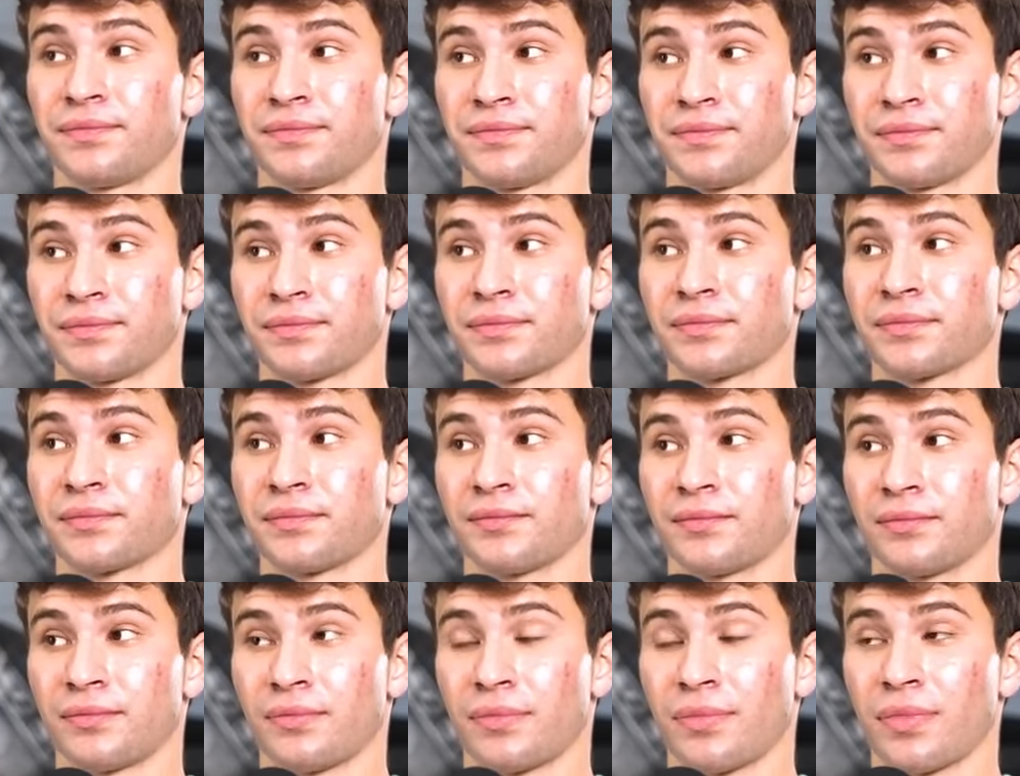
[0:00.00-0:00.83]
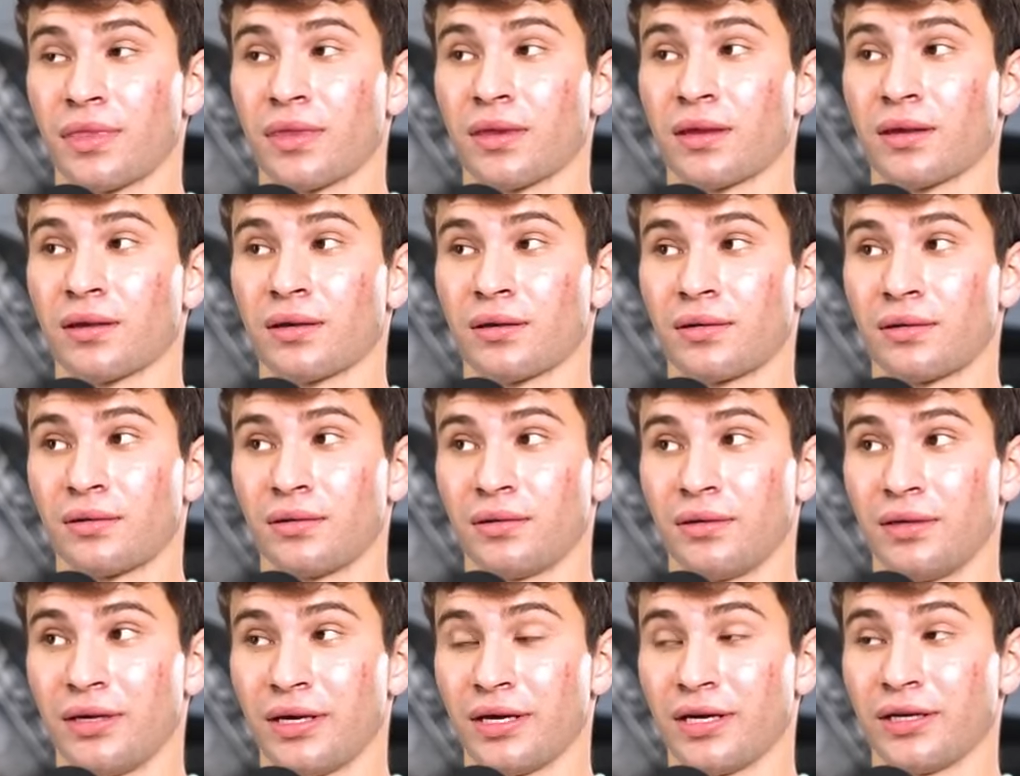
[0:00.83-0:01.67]
That's crazy
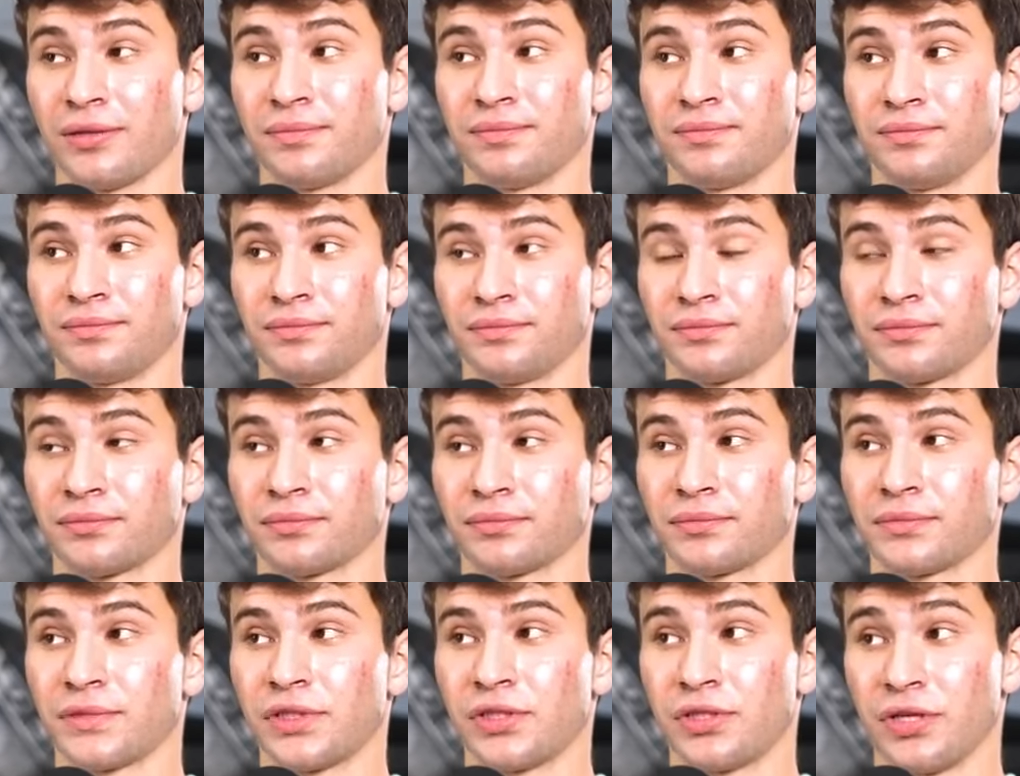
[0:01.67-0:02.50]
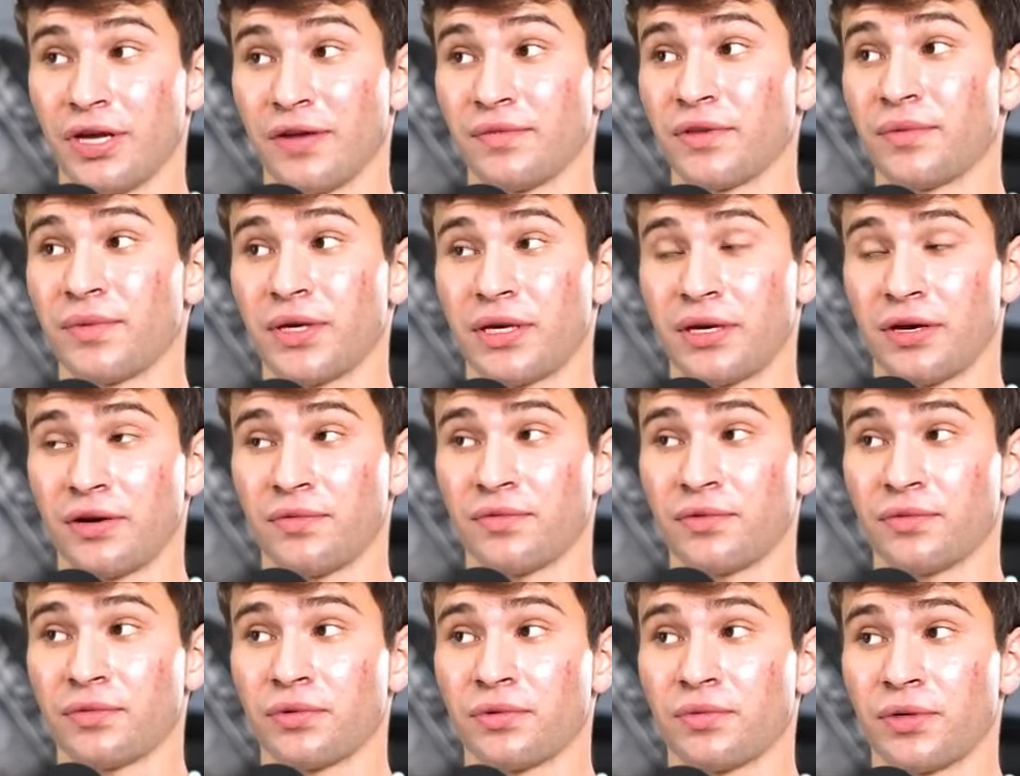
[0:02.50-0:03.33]
to yeah. know. So you have to be
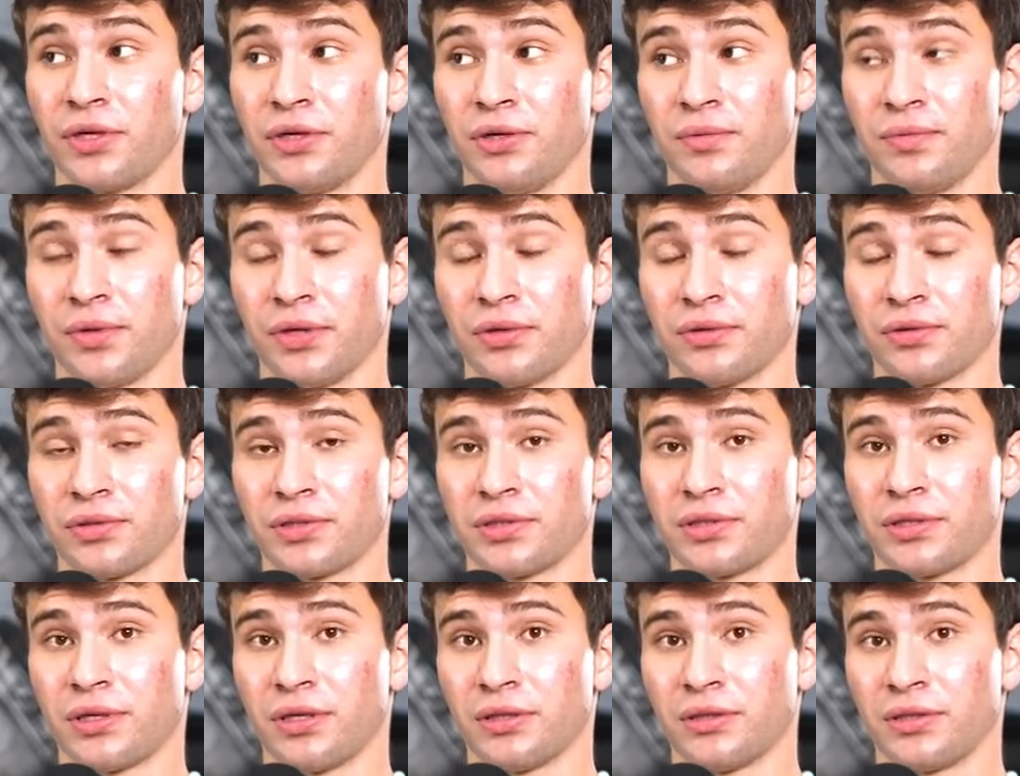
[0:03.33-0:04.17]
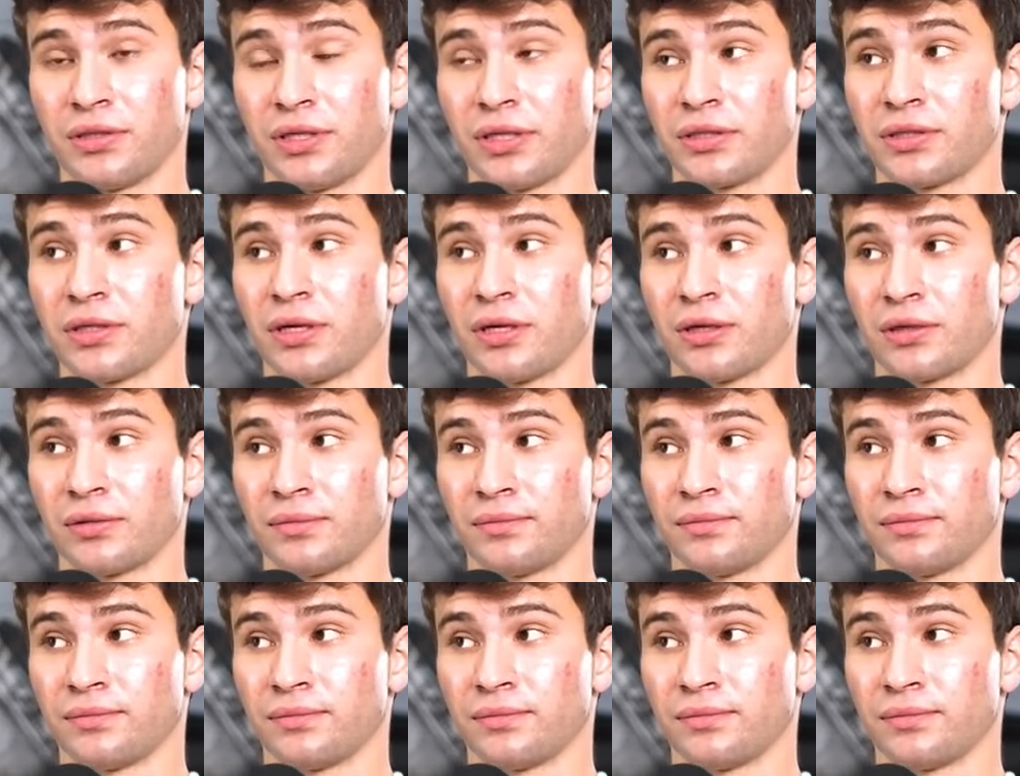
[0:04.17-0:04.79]
careful with what you post. I think they TikTok. use a lot of